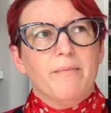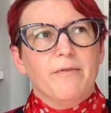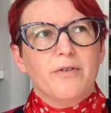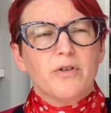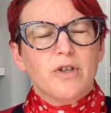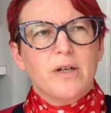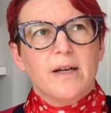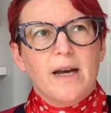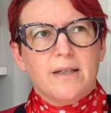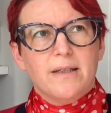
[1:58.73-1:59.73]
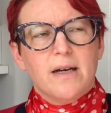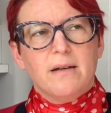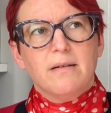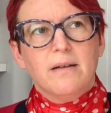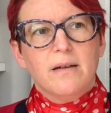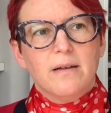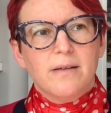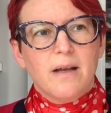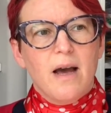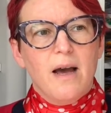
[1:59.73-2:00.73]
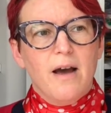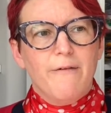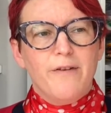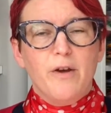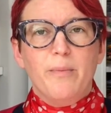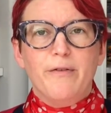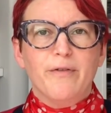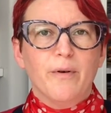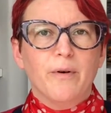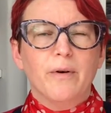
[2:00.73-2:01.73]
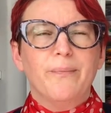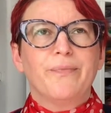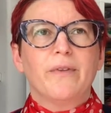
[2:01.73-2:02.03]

Fortunately I'd done a few before,